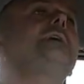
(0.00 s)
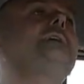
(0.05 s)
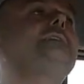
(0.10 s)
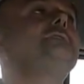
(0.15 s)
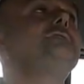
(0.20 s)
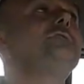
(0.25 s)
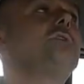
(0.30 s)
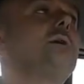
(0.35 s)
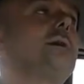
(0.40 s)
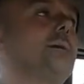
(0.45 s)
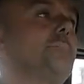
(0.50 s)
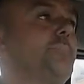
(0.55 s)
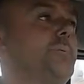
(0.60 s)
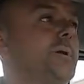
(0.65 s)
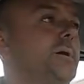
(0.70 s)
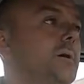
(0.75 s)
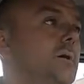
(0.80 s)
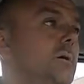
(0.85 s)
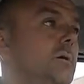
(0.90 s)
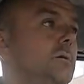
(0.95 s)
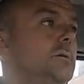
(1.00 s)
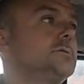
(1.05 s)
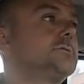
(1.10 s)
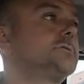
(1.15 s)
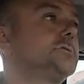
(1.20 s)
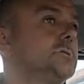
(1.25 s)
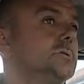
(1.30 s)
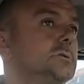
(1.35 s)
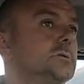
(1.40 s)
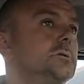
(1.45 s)
He's not happy at all,
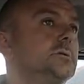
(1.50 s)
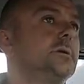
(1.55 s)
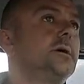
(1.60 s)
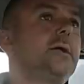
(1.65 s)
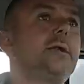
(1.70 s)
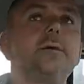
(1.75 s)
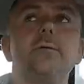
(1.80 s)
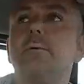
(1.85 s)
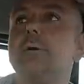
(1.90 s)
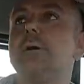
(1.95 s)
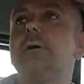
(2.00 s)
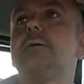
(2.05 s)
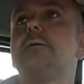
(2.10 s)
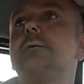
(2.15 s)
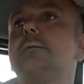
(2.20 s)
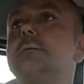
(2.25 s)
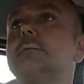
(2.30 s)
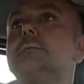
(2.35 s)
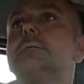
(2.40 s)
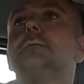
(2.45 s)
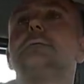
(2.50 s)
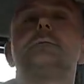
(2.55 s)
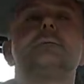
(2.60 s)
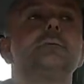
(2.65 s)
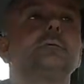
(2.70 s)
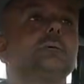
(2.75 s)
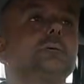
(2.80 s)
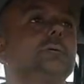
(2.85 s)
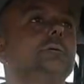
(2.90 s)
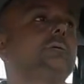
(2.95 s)
so anyway,
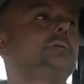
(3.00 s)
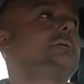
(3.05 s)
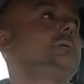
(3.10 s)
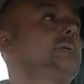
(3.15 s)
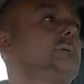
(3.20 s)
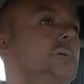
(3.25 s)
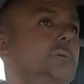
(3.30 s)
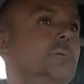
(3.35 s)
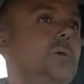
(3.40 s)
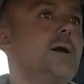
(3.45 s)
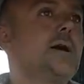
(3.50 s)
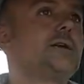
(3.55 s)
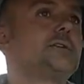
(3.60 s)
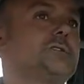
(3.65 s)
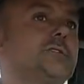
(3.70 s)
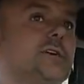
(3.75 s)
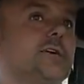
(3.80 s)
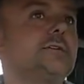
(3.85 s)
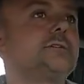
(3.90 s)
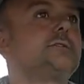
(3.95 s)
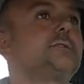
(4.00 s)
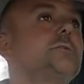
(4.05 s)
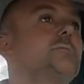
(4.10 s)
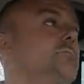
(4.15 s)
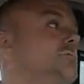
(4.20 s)
we aren't saying too